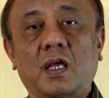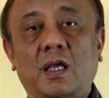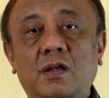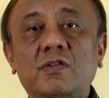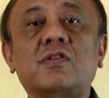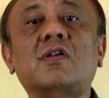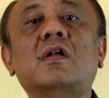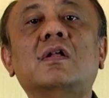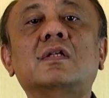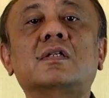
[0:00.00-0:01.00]
is
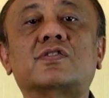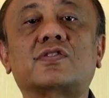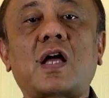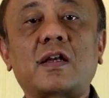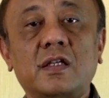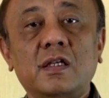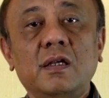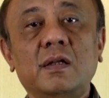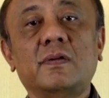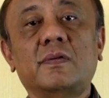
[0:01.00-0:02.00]
study